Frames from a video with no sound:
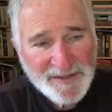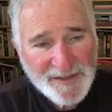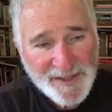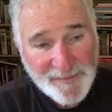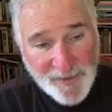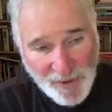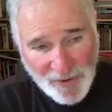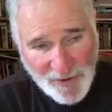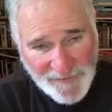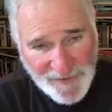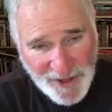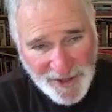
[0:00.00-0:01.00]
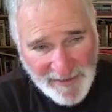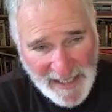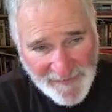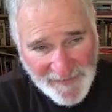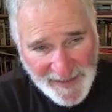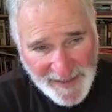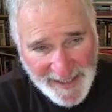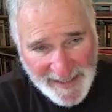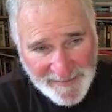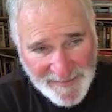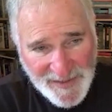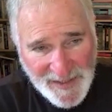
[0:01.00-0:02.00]
The Bureau of Geographic
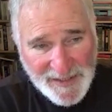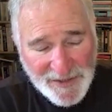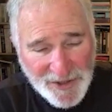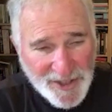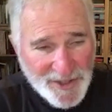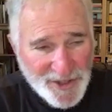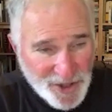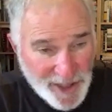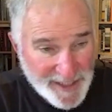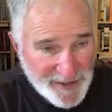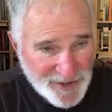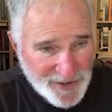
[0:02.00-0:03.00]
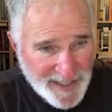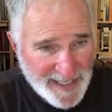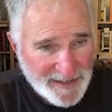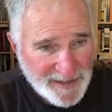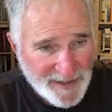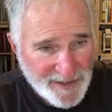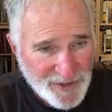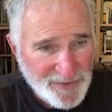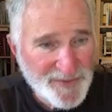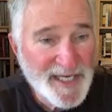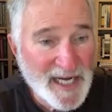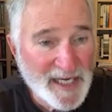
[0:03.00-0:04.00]
Names just changed that to
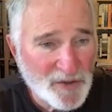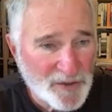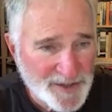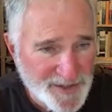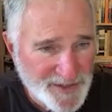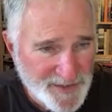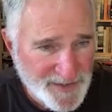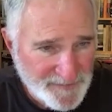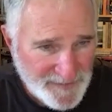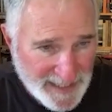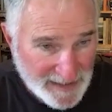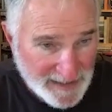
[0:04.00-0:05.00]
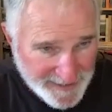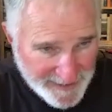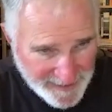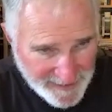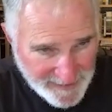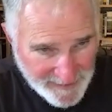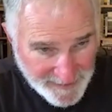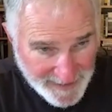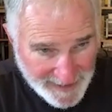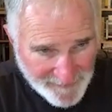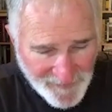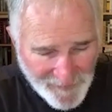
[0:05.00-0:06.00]
Yakuts Valley,
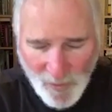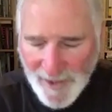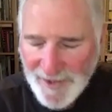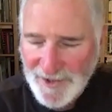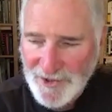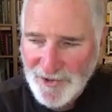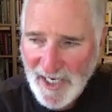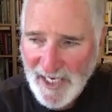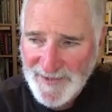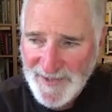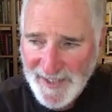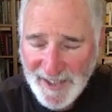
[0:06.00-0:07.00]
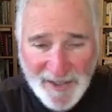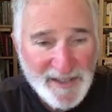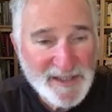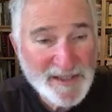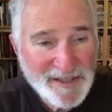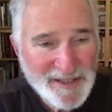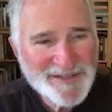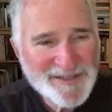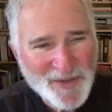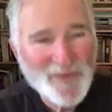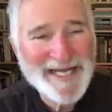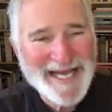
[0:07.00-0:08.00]
named for one of the tribes there.
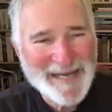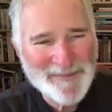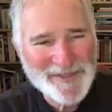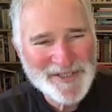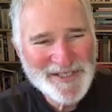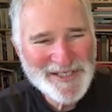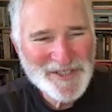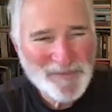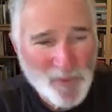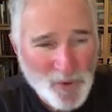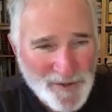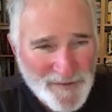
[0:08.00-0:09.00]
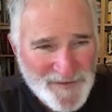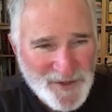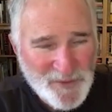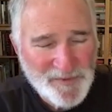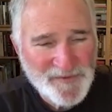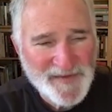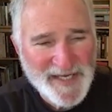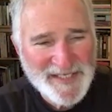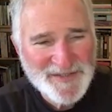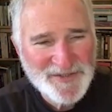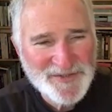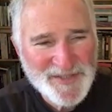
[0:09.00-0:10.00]
So what happened? The Board of
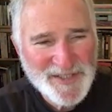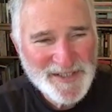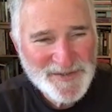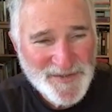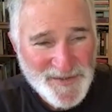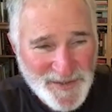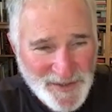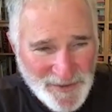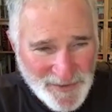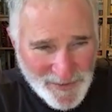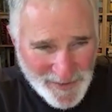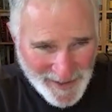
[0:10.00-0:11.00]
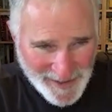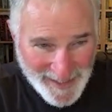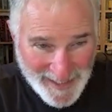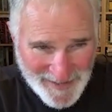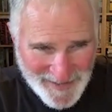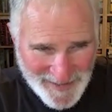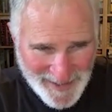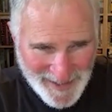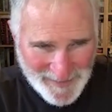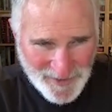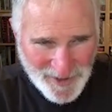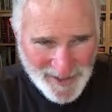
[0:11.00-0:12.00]
Supervisors sued against the
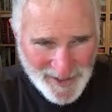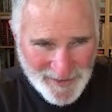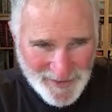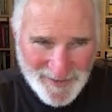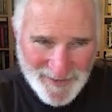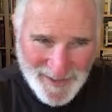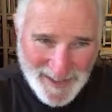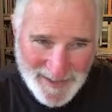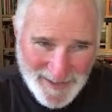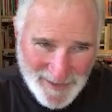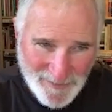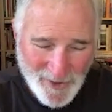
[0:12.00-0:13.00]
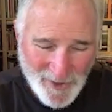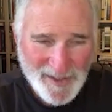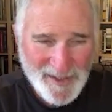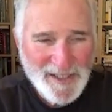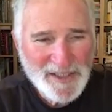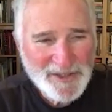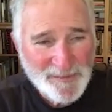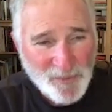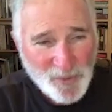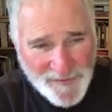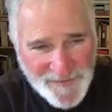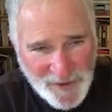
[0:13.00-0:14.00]
name change. That didn't work. The
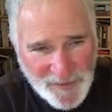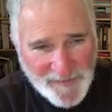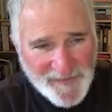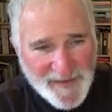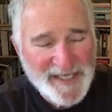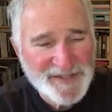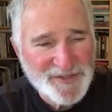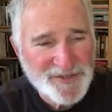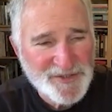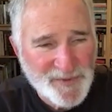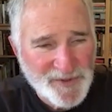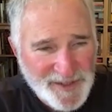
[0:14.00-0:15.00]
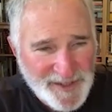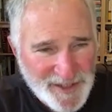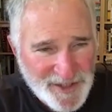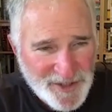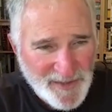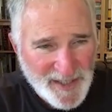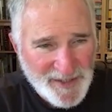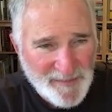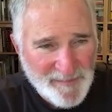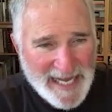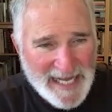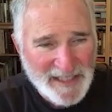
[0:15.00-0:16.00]
Board of Supervisors put the issue on the
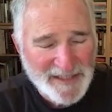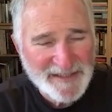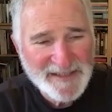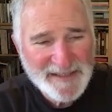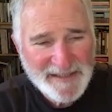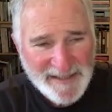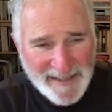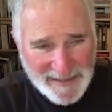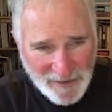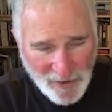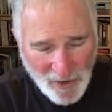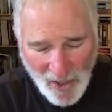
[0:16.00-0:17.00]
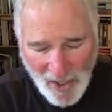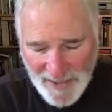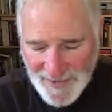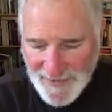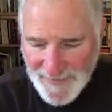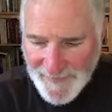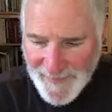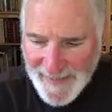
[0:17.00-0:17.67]
ballot and lost.